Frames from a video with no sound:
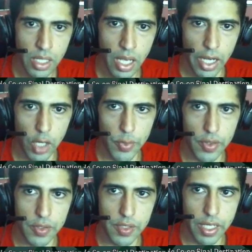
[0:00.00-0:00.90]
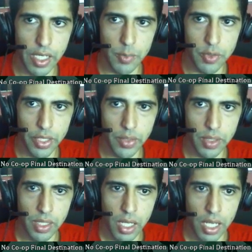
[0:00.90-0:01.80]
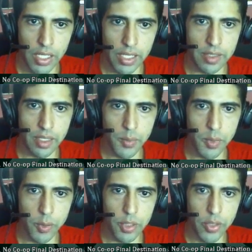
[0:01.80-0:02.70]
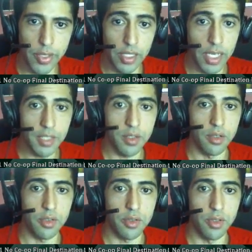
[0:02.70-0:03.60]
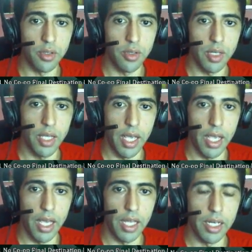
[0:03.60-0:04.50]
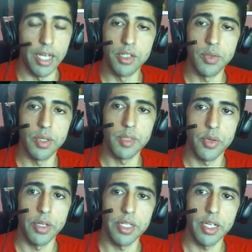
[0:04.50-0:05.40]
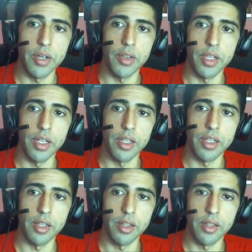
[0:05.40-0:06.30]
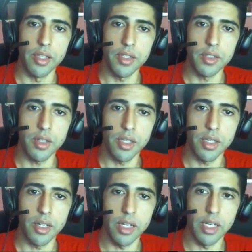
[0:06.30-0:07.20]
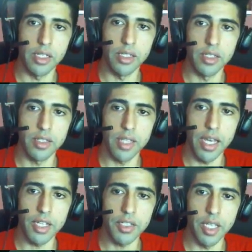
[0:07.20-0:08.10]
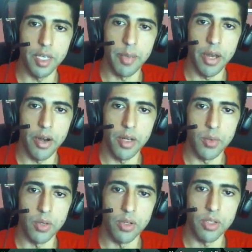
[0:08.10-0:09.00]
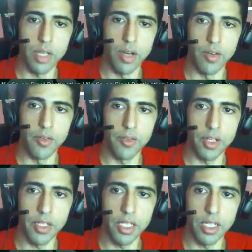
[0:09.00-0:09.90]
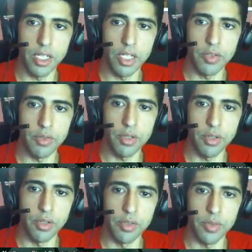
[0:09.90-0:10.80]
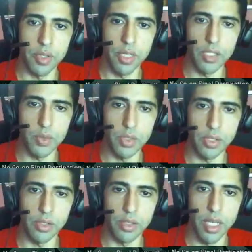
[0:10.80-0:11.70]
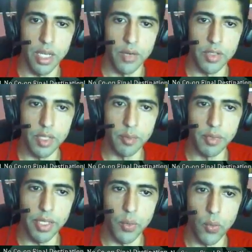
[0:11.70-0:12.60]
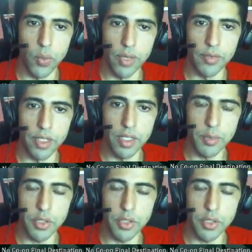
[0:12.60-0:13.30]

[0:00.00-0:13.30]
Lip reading: I hope this guide helped you out. Next time we'll be doing the last auto-scroller, and I do want to point out that this is Donkey Kong Island. This is actually a parody world of Donkey Kong Country Returns, with each world resembling one of the...